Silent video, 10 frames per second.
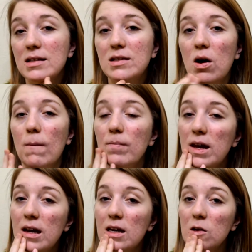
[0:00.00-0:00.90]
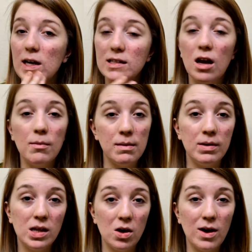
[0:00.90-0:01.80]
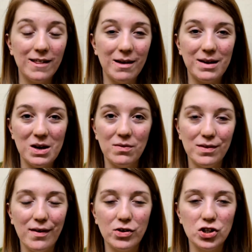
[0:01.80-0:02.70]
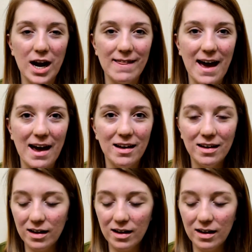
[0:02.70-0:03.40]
So you guys comment below and let me know if you've ever tried that.